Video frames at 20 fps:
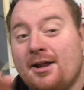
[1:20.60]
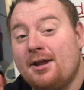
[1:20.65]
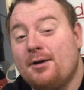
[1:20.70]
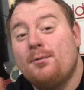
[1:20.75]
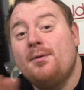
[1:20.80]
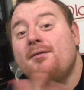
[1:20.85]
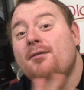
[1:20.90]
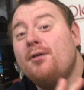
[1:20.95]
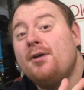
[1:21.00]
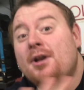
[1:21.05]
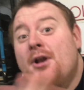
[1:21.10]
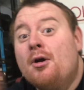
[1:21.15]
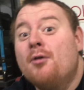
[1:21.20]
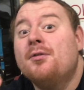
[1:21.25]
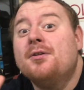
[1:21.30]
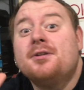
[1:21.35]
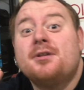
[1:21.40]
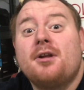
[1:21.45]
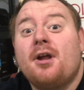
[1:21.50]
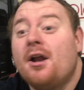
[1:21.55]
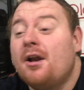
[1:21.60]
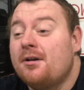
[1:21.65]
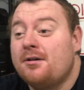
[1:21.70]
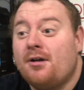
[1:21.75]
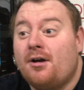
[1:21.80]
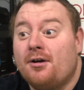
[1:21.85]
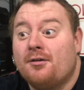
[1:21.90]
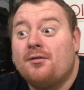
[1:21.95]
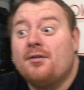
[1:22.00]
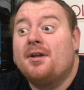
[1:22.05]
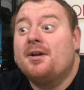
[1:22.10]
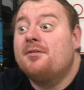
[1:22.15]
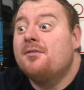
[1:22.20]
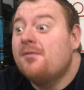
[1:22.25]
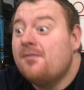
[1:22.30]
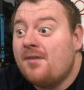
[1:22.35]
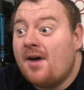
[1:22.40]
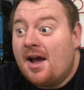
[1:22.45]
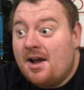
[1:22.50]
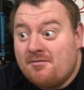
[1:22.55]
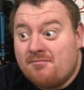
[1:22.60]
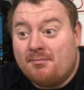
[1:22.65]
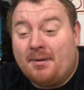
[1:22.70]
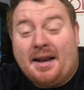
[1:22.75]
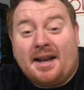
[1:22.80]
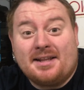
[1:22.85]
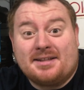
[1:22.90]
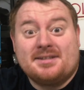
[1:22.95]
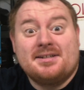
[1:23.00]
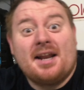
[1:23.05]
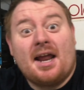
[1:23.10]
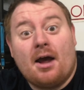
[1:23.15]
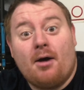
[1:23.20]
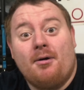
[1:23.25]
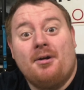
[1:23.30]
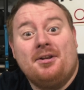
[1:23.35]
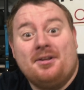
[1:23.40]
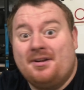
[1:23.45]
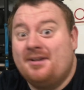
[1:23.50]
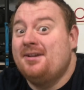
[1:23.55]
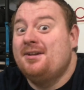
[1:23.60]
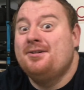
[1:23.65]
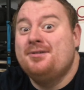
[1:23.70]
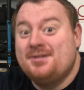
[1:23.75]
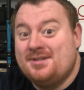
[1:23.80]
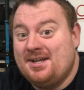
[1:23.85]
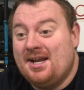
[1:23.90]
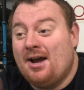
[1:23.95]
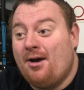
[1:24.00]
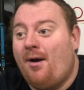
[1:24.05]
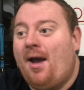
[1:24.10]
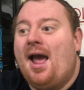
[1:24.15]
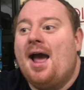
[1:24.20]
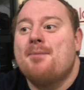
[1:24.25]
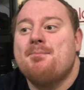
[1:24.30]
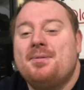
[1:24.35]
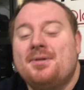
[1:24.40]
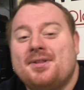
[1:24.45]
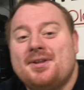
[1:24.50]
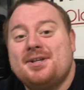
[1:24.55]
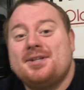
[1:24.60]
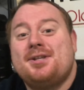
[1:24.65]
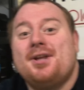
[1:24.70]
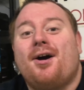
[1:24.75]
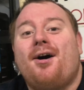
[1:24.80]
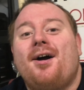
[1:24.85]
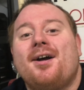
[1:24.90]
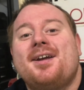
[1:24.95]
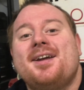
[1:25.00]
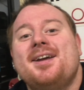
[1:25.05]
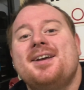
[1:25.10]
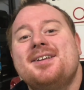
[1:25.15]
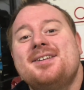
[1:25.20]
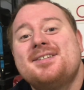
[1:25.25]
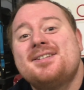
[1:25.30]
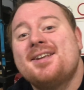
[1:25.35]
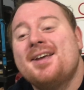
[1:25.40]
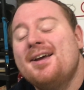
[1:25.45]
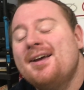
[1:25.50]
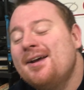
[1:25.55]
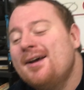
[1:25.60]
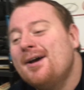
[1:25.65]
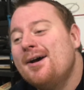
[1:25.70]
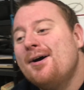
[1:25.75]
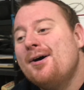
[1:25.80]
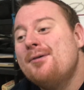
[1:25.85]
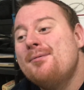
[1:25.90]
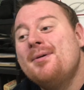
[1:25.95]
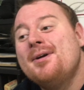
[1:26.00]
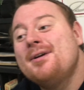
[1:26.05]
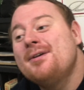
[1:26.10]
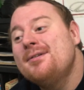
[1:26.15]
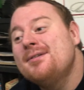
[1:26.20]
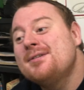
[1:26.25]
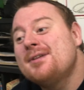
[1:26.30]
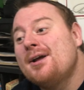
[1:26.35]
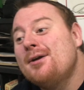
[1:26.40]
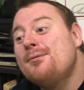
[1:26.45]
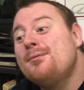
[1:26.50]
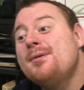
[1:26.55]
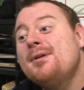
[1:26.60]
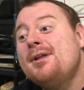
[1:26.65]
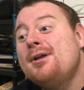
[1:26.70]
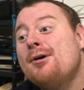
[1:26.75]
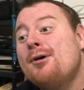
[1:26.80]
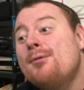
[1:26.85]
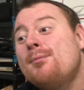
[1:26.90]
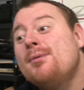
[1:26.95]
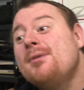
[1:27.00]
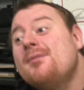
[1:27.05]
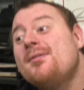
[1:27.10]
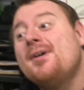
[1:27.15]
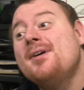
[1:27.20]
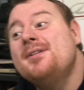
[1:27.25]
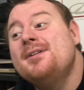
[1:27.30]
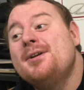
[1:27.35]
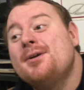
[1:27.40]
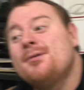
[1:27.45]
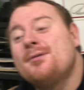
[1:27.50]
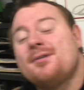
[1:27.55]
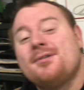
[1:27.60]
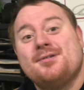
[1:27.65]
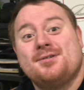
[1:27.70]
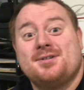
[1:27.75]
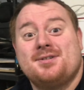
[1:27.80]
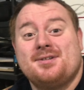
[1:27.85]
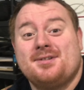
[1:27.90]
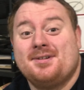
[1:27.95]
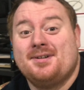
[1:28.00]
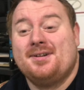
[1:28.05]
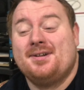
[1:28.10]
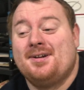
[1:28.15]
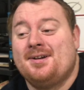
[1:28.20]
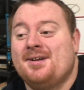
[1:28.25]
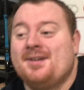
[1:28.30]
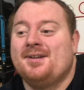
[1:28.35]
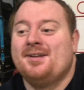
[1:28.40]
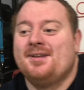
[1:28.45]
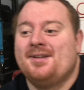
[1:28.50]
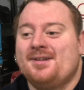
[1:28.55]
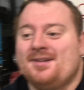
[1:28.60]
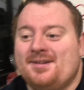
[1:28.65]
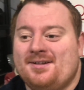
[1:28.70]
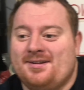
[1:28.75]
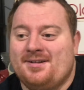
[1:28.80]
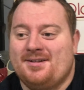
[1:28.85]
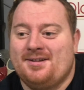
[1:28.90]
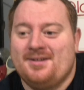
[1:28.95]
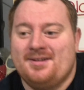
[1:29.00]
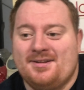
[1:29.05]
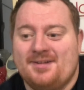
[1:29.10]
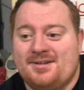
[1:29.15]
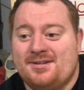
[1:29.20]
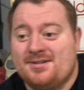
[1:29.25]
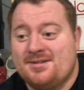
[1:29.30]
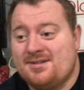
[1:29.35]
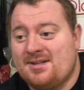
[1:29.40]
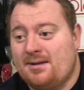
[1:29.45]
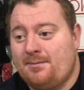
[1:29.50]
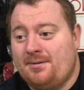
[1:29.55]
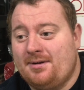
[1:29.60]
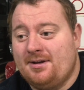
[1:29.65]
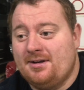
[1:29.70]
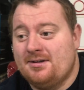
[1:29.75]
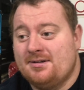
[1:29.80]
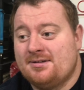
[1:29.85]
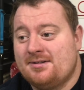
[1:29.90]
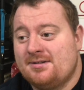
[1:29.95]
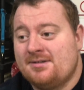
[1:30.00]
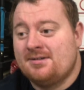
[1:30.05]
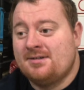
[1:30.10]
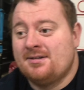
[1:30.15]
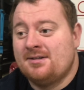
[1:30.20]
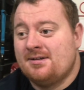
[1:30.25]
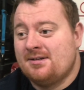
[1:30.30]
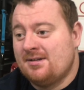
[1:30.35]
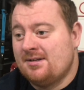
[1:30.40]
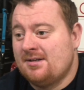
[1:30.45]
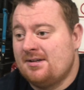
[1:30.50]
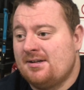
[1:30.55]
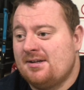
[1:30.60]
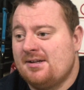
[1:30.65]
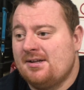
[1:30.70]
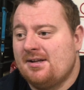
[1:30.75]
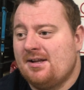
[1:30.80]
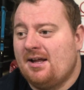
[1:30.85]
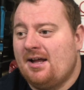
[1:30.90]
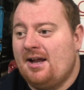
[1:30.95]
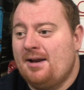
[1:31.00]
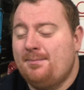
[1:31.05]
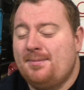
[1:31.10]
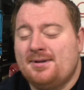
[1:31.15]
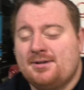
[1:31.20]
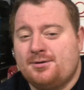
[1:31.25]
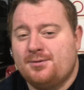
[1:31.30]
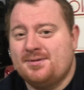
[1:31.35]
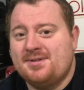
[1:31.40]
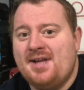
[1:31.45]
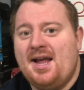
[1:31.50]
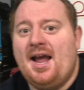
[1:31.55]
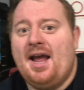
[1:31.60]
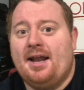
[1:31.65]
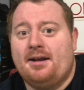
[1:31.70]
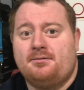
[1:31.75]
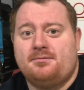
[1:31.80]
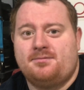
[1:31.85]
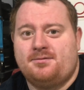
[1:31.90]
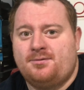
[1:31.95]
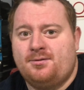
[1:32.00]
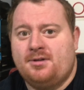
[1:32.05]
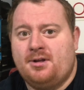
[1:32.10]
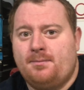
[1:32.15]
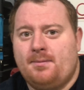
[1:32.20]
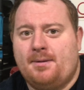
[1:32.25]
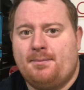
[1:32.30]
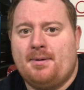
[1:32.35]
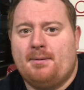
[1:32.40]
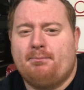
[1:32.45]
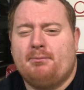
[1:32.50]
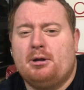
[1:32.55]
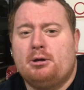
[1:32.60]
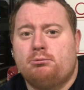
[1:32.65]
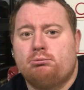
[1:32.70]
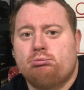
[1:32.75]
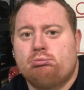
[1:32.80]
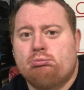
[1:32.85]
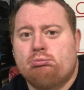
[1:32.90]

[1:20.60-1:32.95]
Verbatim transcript: like we've only known this uh, dog for like five minutes now, and you see how happy this dog is. Oh my goodness! I really hope we find the owners, because I mean, I'd be so sad without my puppy.